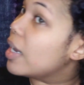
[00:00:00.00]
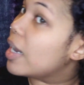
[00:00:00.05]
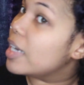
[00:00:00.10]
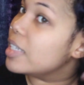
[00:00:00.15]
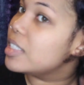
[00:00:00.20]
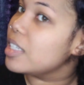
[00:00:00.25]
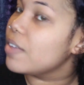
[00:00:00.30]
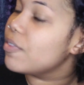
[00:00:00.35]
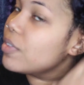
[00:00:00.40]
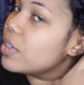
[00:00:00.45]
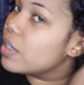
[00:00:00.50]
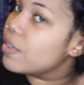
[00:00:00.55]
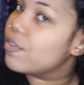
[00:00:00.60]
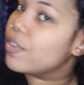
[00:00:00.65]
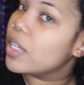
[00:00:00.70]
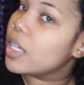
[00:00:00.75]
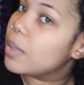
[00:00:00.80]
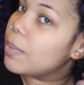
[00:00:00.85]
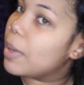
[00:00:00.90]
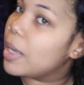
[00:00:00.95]
I definitely
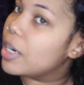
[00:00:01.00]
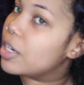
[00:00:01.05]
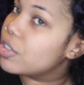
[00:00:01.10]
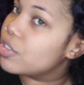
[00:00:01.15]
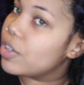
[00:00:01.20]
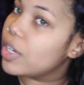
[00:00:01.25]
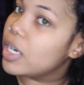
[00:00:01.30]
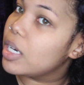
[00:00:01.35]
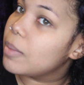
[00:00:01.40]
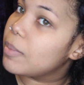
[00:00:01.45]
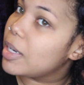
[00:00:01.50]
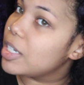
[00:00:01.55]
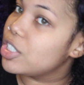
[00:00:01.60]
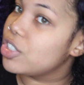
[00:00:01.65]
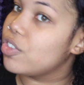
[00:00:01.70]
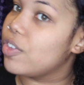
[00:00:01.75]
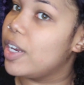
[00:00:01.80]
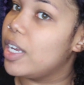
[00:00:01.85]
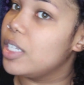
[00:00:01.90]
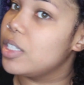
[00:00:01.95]
feel it penetrating my
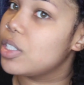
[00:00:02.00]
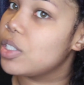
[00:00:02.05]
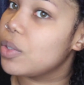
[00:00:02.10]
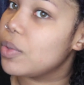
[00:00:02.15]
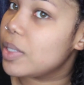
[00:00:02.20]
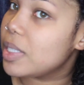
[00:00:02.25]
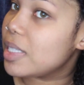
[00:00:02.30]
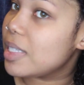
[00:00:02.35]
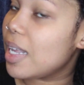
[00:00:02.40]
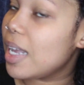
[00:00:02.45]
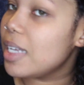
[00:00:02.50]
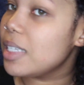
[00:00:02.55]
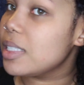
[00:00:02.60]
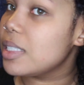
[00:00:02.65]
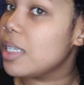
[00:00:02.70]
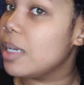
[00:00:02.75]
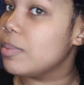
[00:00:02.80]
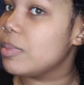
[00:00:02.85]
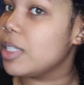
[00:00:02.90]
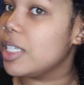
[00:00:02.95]
strand, so it's not
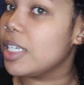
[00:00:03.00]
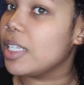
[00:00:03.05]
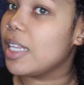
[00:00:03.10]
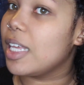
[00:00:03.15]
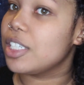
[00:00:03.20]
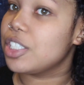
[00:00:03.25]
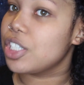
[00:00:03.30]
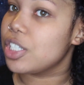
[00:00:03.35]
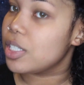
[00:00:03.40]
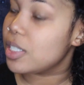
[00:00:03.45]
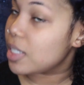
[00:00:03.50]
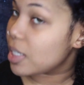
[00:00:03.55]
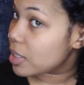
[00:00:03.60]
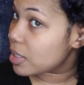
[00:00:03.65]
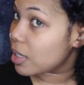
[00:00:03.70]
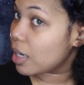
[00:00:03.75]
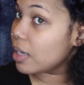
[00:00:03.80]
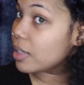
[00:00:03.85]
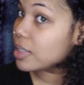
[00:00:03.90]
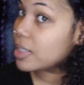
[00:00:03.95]
something that just
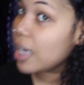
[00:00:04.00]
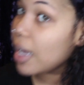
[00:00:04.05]
sits on